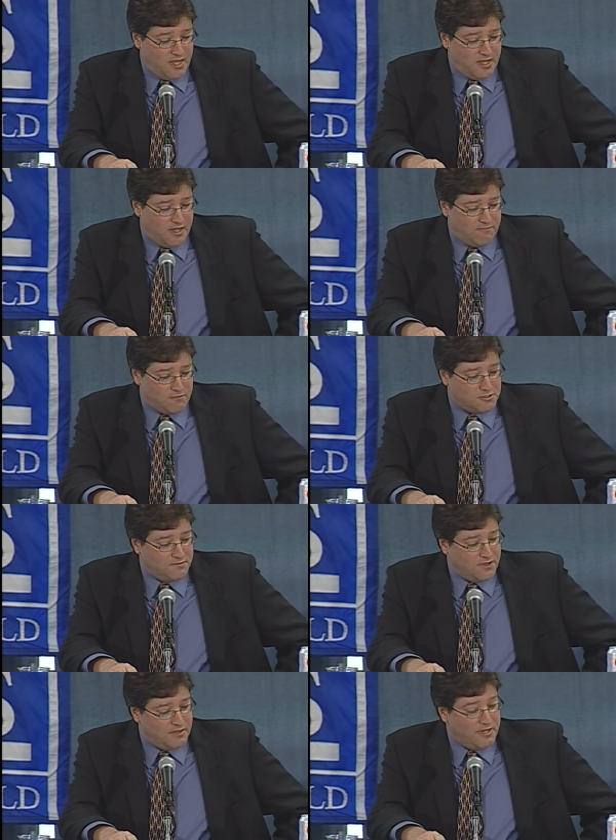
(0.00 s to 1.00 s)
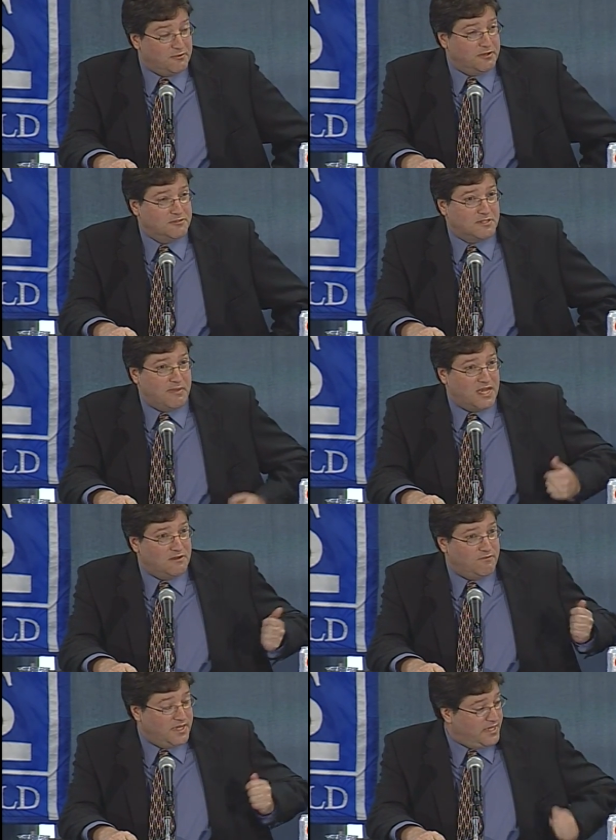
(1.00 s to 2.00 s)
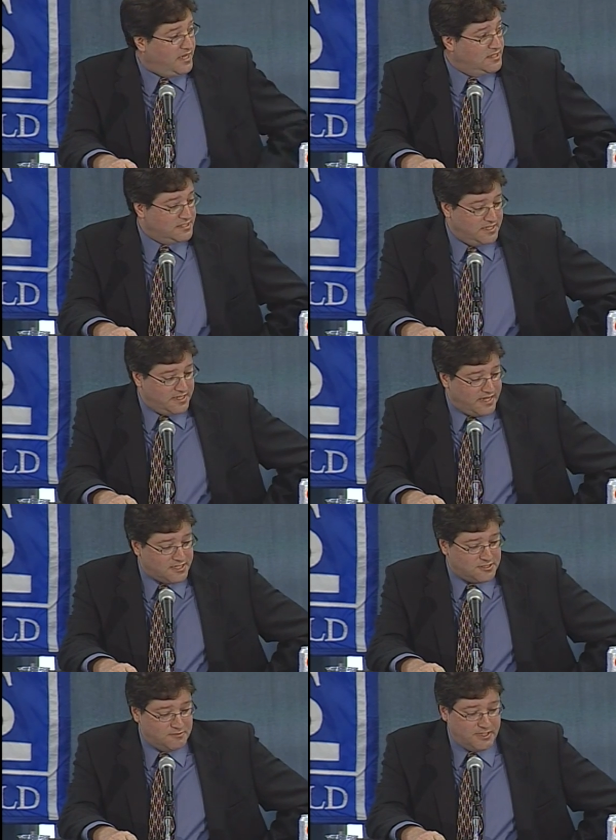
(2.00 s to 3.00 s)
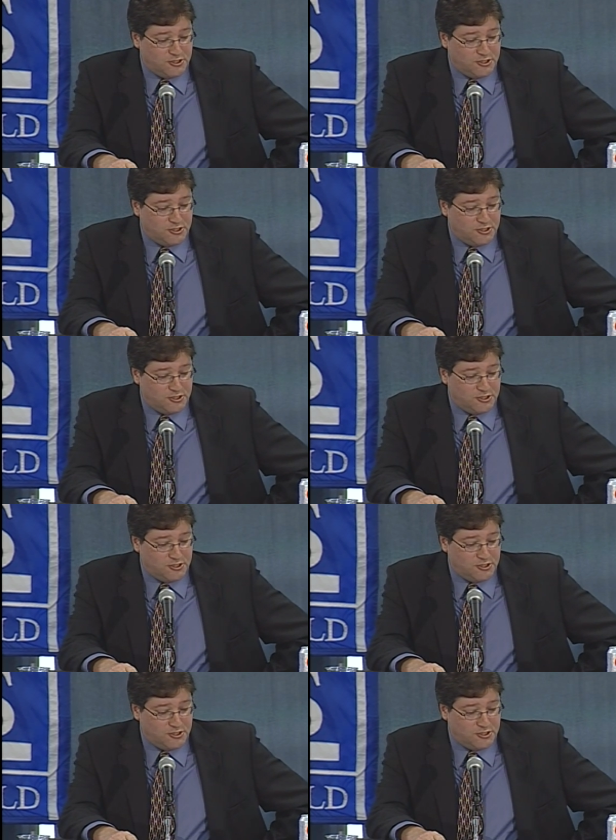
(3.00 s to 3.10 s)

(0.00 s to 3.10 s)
Uh, first of all, let me introduce Amanda Vinicky, seated next to me.